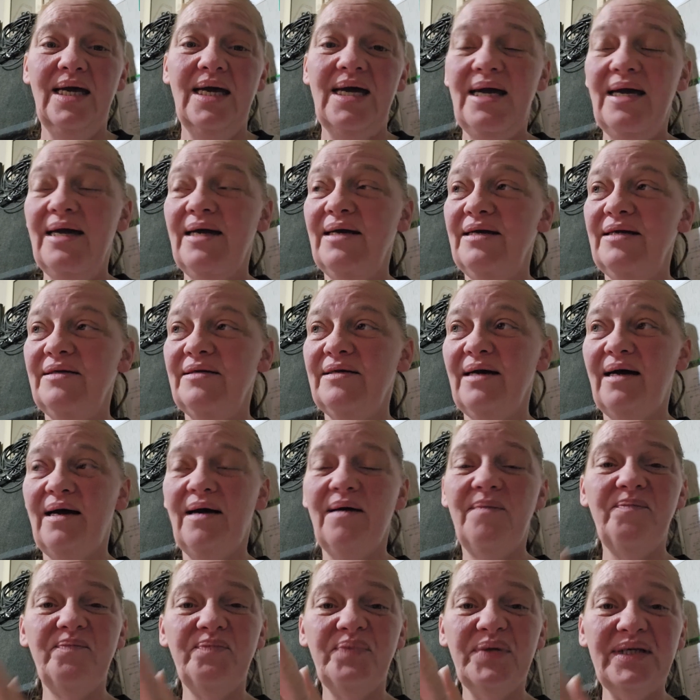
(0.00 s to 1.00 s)
And
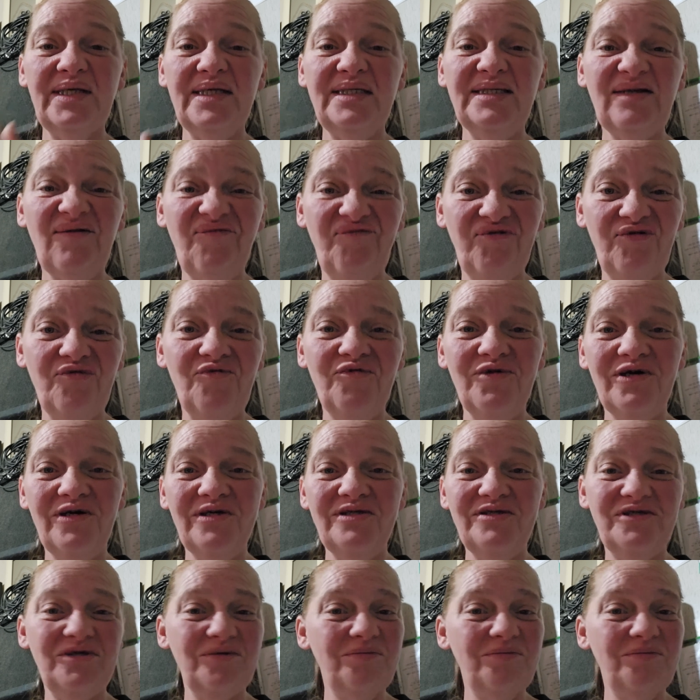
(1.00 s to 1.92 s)
please, if you would,